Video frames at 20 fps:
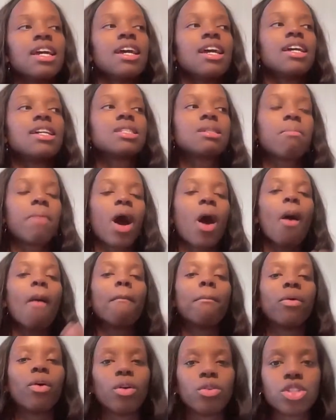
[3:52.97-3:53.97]
is about
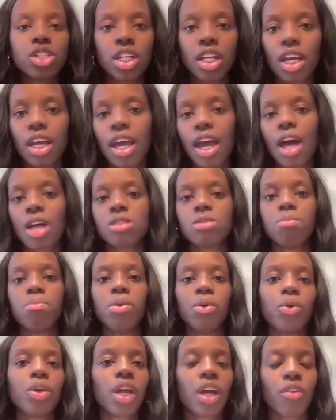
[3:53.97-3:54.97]
approaching it as
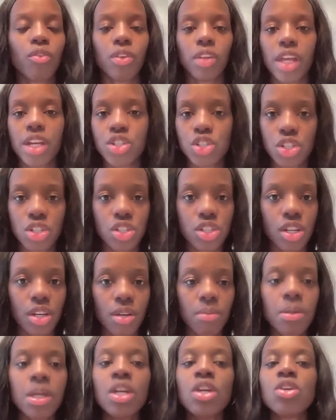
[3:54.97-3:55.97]
building a
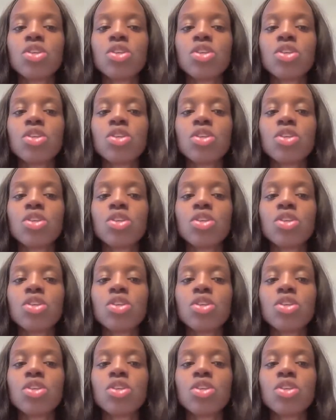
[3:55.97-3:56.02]
relationship.